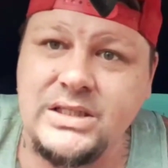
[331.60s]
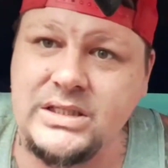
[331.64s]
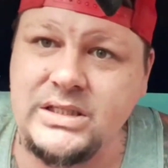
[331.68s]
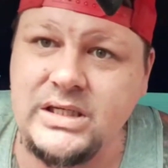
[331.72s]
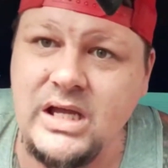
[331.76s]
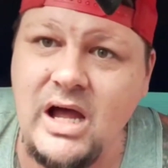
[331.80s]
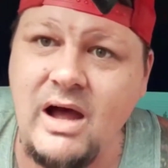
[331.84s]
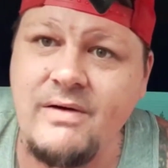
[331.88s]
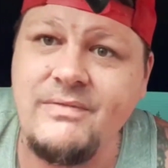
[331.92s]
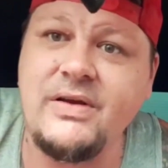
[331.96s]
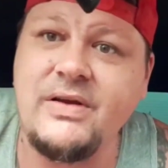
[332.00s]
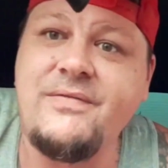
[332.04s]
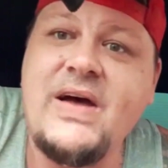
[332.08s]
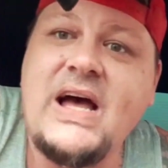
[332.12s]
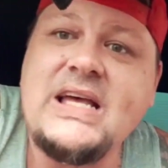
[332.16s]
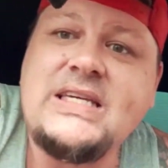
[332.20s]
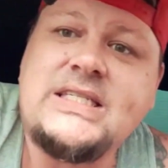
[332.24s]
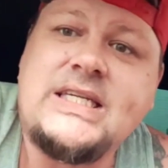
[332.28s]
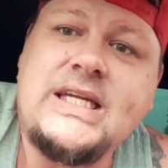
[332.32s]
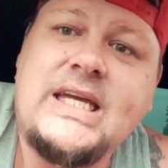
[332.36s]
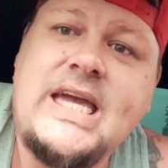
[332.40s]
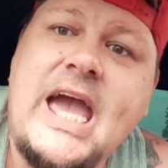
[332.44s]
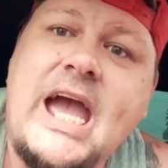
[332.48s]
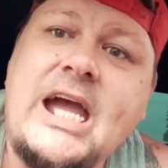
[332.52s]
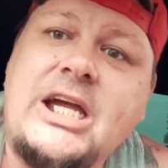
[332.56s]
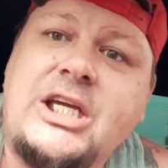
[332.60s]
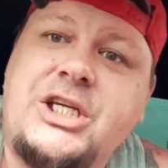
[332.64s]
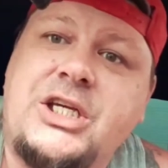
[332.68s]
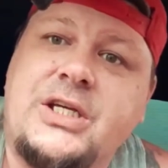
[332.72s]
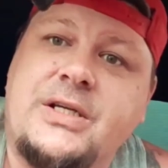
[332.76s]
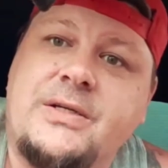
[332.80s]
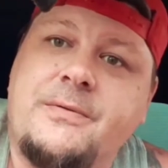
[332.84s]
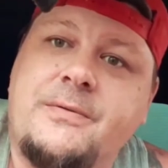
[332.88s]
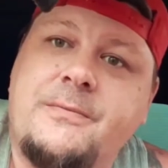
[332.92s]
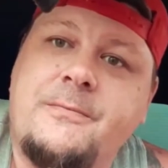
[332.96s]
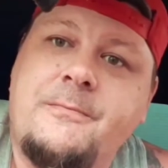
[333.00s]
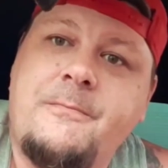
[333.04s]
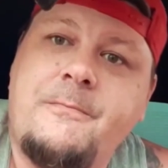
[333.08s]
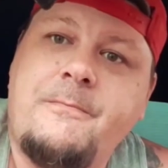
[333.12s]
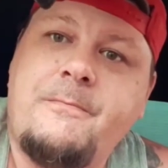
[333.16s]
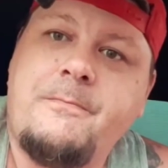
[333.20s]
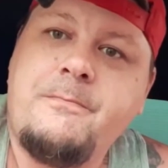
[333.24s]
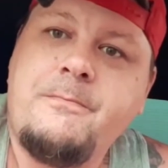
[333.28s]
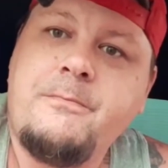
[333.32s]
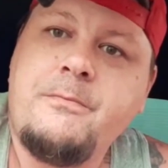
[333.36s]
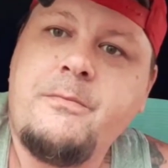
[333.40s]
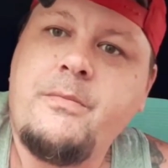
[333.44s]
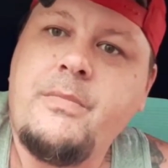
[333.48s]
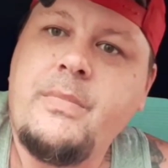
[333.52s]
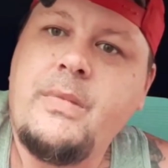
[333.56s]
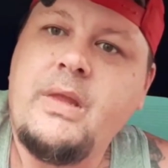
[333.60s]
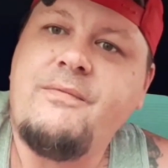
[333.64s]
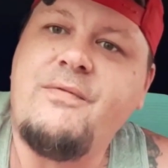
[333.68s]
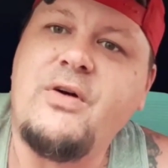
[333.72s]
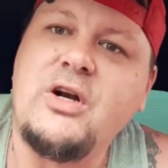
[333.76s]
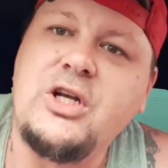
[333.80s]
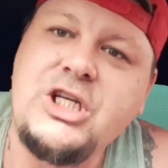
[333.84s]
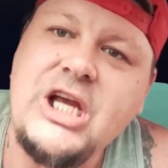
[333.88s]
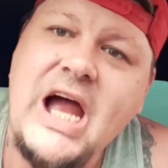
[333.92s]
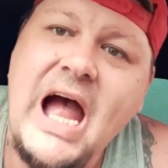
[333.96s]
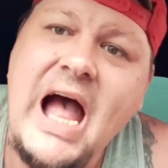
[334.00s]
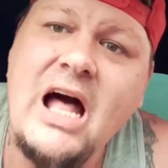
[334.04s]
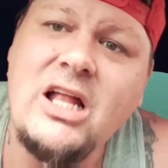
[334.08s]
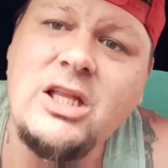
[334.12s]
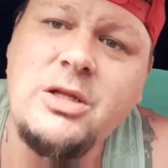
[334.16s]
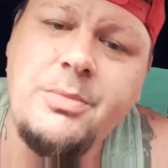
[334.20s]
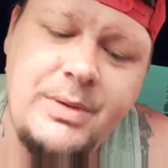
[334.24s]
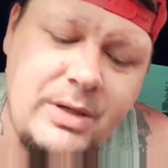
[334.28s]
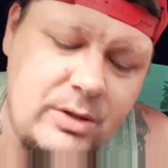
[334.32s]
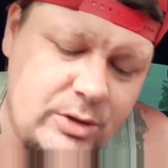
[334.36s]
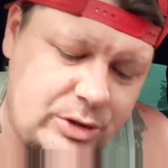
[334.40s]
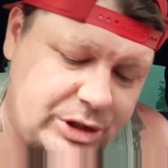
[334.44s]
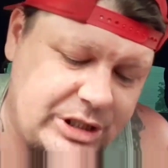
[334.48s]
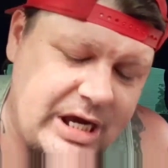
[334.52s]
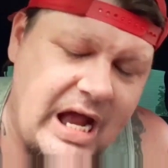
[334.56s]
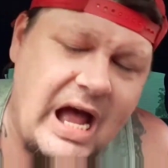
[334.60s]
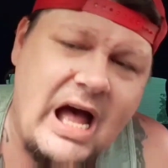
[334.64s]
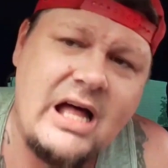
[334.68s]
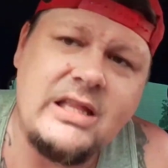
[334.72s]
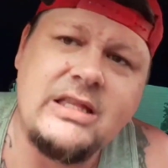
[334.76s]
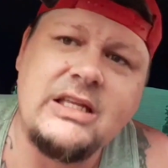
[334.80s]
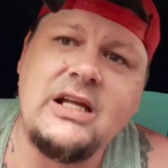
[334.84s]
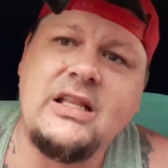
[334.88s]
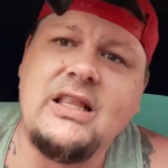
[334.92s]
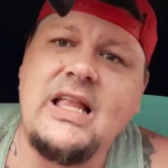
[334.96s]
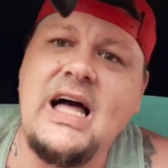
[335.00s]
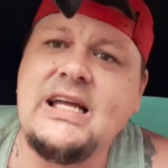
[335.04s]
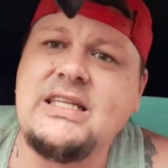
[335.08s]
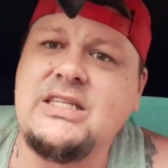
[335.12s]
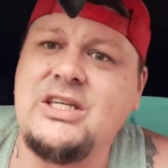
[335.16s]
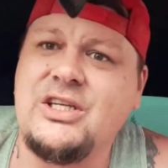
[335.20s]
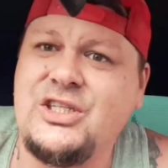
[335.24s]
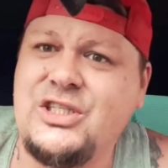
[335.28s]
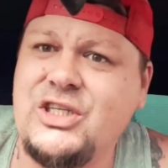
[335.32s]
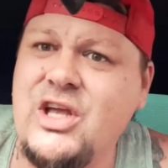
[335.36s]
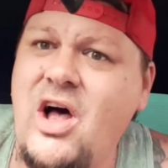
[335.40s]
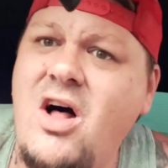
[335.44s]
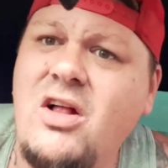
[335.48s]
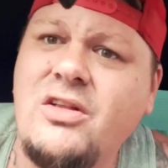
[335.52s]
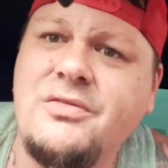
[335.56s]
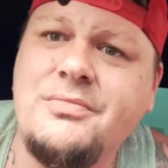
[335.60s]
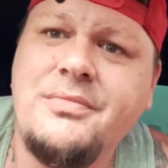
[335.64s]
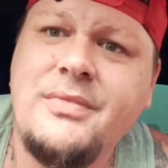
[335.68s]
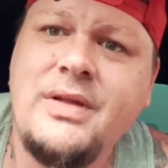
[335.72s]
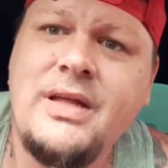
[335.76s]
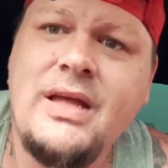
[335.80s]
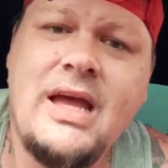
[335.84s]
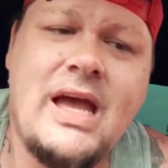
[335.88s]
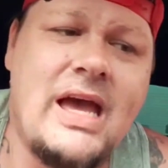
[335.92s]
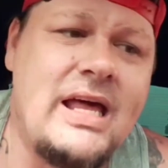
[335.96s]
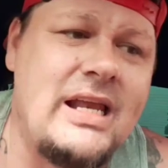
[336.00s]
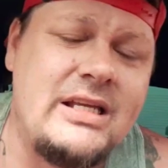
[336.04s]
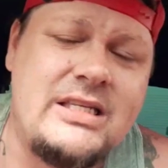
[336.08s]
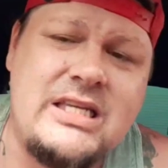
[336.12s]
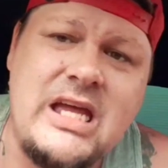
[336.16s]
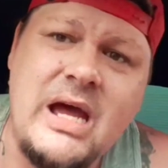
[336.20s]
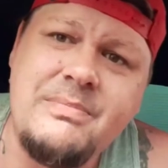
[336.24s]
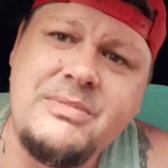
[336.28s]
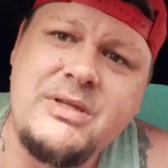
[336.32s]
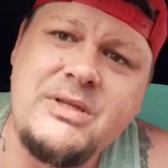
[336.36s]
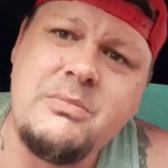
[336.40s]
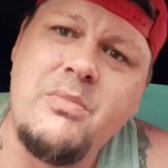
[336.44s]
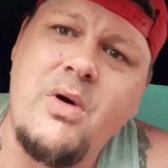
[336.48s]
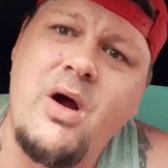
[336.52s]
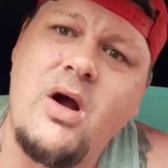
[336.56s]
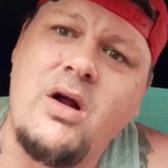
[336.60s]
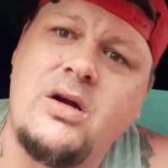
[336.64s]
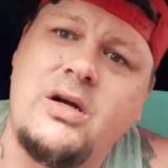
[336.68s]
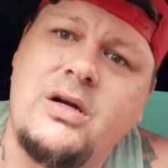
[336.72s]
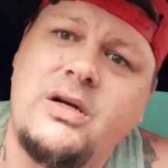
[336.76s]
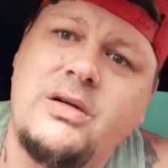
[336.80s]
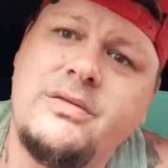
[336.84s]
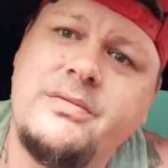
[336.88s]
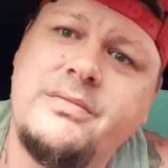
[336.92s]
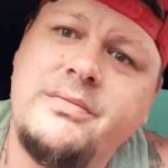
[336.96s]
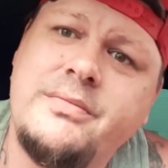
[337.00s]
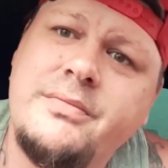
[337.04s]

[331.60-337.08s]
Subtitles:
of investigation for child abuse, child neglect, assault, and attempted murder,